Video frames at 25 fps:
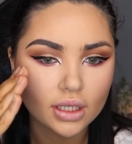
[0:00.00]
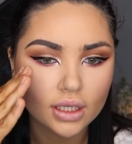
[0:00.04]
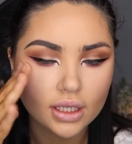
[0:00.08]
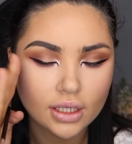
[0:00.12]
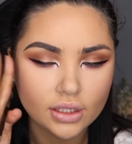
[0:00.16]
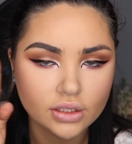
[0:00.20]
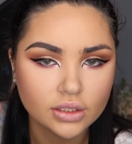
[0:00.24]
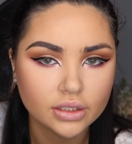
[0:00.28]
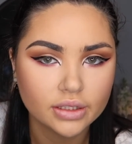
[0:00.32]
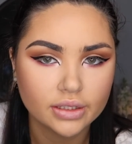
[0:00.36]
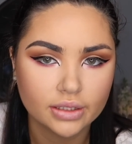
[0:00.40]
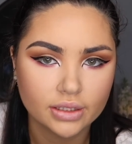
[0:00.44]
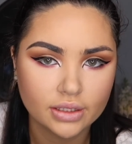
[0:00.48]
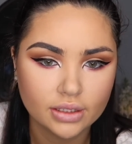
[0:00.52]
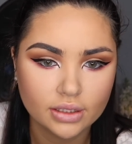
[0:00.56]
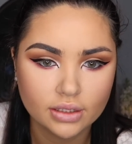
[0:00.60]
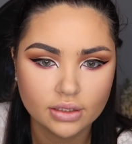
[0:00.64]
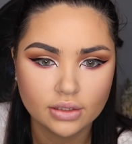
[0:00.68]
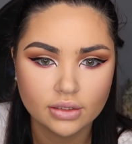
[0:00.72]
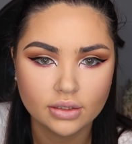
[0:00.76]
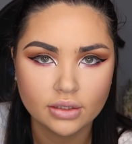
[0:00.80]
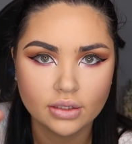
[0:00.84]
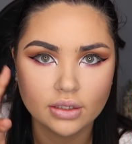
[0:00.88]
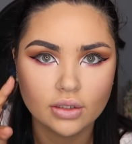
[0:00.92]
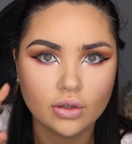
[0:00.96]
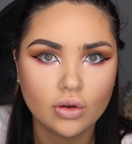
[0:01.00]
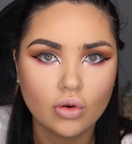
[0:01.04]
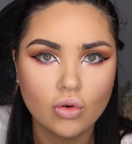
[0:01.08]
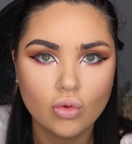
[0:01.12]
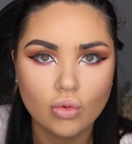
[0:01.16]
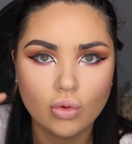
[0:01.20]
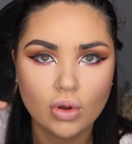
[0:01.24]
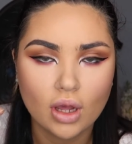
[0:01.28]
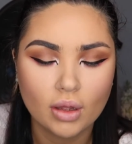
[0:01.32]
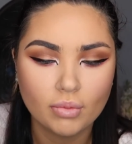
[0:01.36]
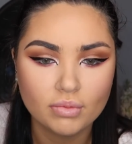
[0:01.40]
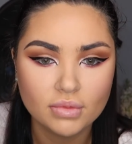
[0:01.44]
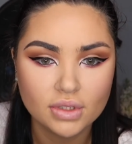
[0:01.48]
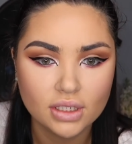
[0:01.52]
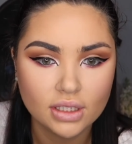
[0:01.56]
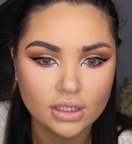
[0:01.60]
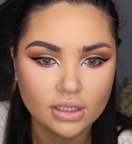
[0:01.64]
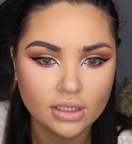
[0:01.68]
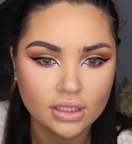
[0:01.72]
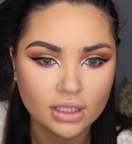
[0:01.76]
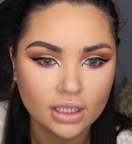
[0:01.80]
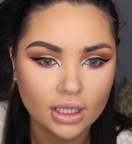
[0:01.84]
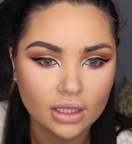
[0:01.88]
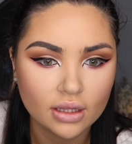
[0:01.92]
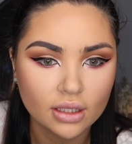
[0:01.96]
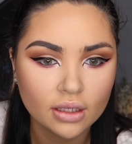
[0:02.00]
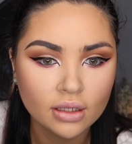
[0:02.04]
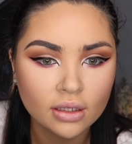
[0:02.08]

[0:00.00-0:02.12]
it just all comes in together.